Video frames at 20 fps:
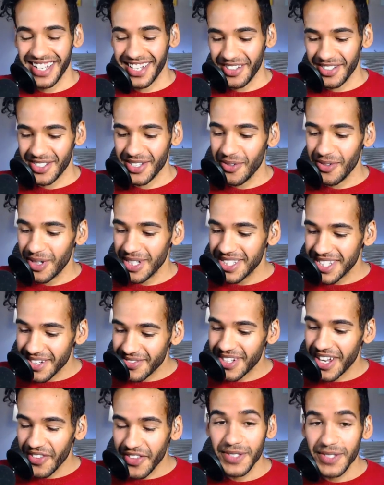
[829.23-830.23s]
so once they've
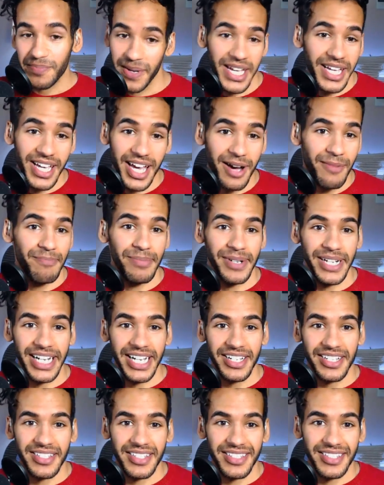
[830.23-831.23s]
done these big
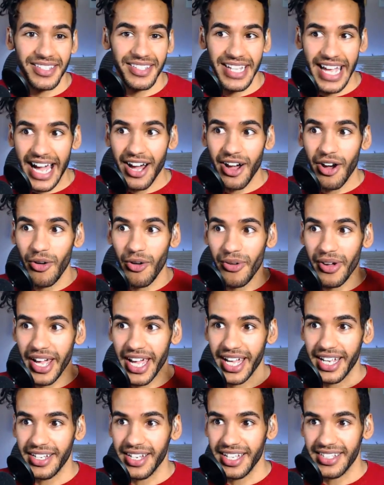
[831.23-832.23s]
companies, now
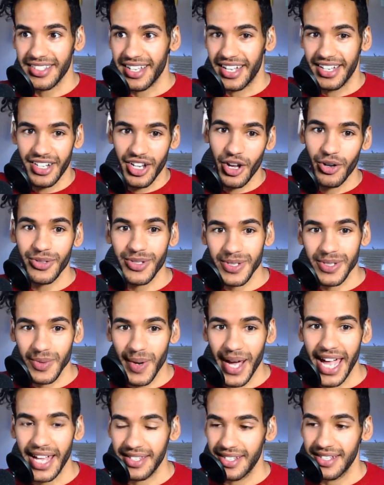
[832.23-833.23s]
it's like no
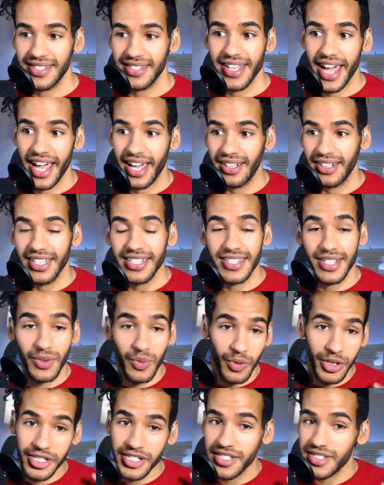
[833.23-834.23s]
sweat to say, listen,
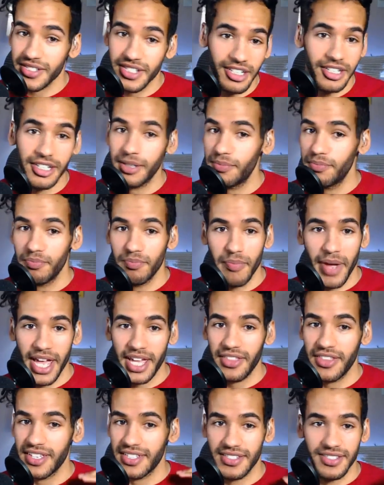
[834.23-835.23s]
we're just gonna
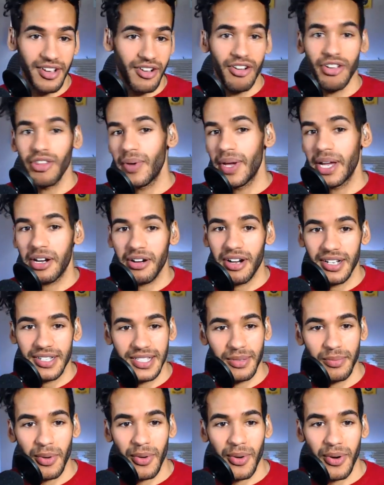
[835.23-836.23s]
make this all the way
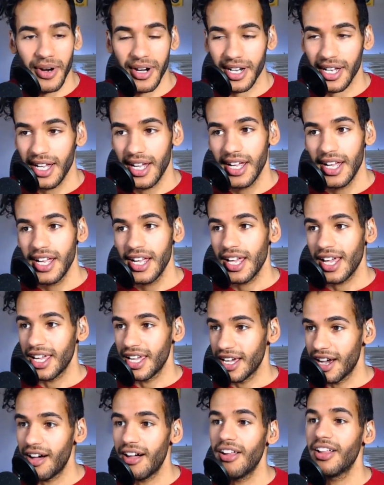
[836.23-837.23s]
across the board.
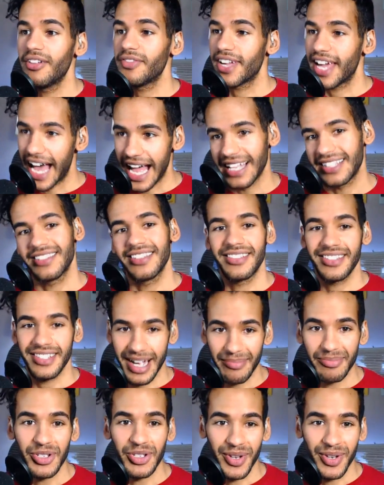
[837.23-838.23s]
Y'all have got to
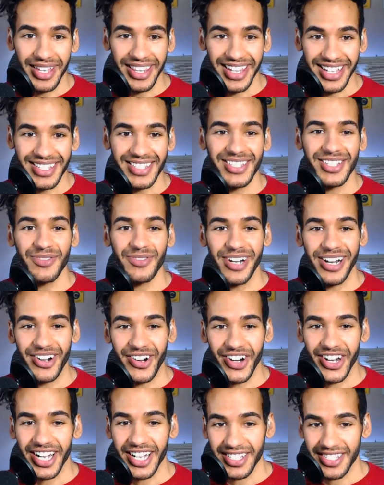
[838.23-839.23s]
stop doing this to
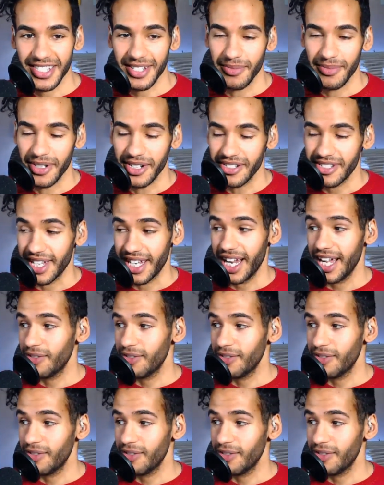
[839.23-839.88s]
our customers. And I